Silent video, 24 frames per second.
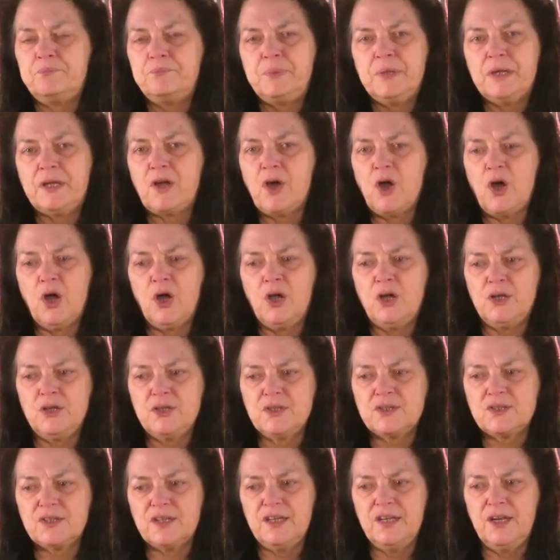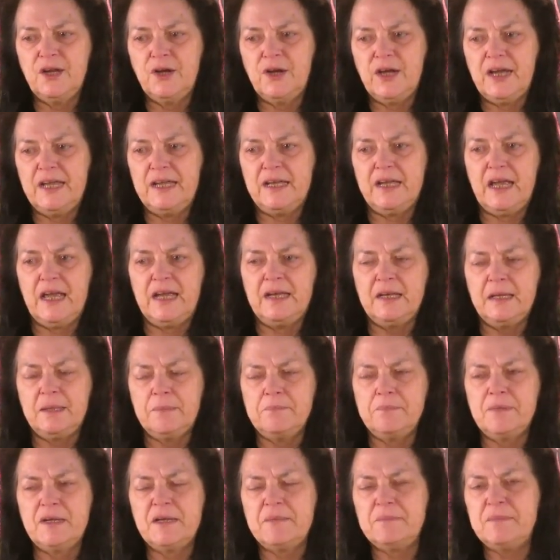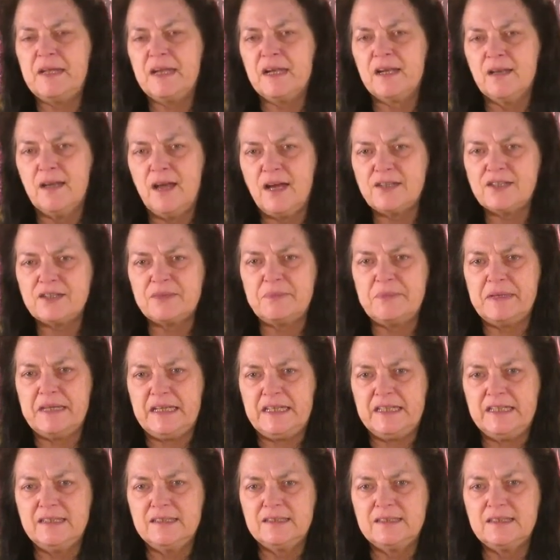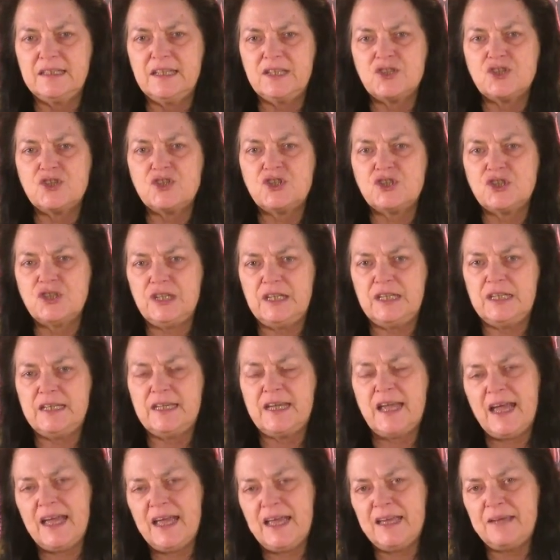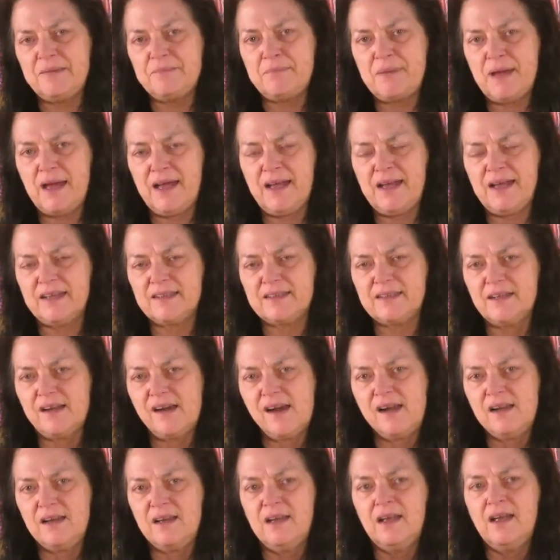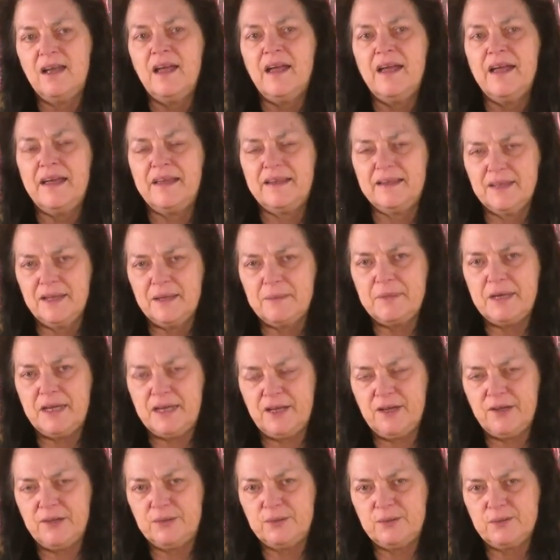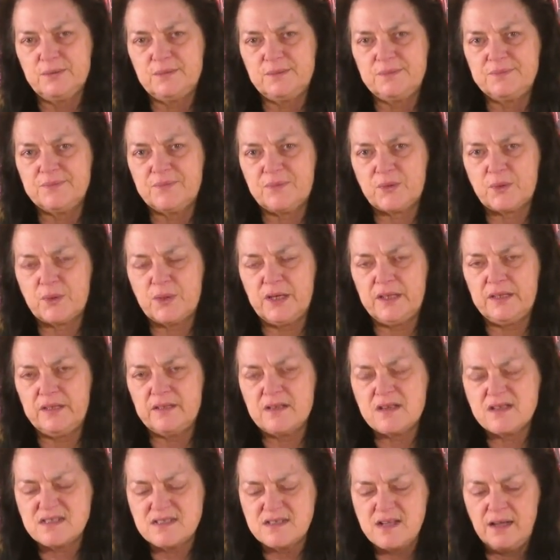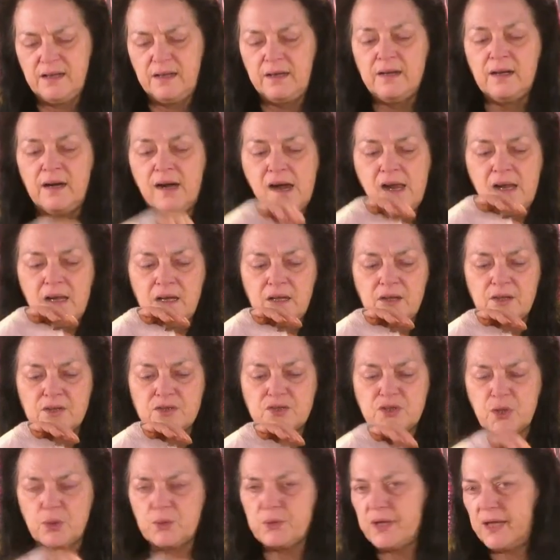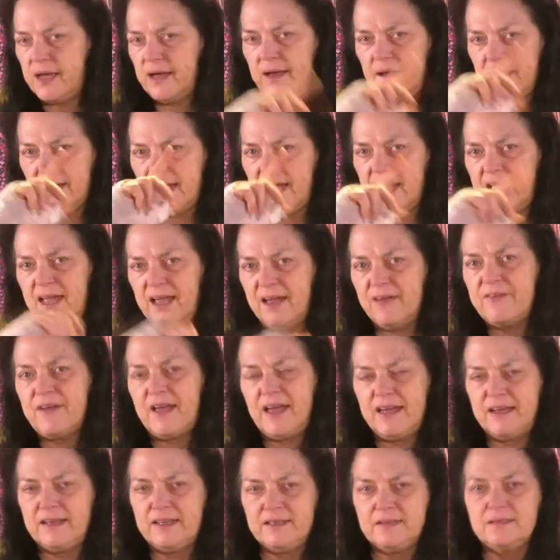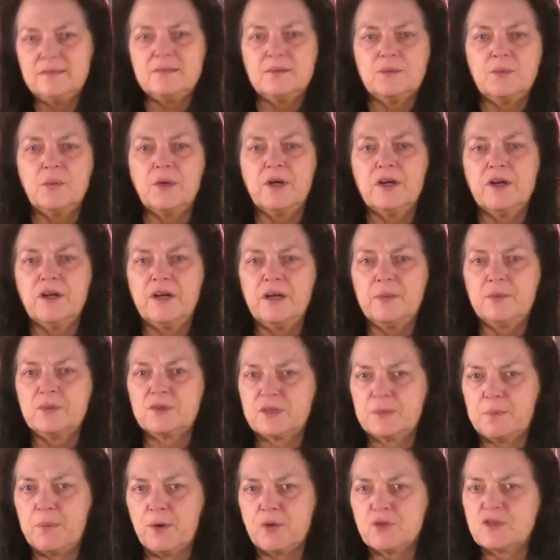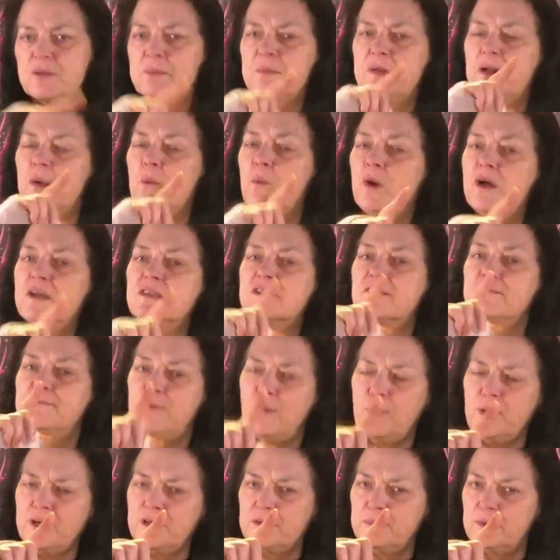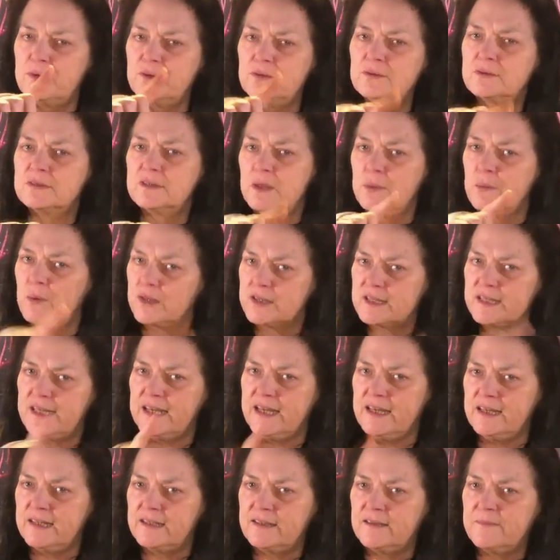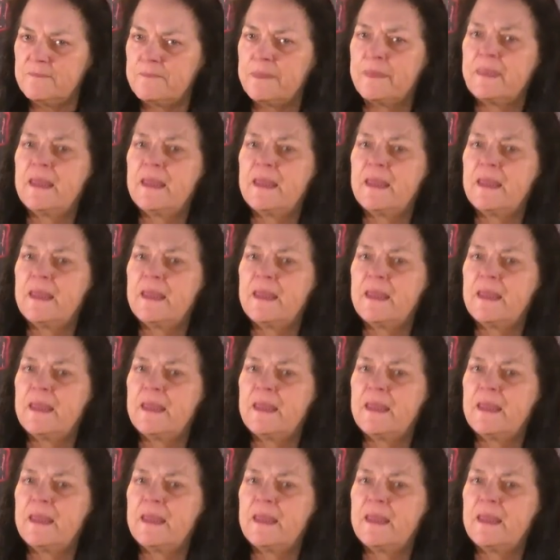because you know. And, and it, but it meant a lot to me that she came back and let me know. Okay, so yeah, I have had it where it was the person, but it was avoidable. It, once again,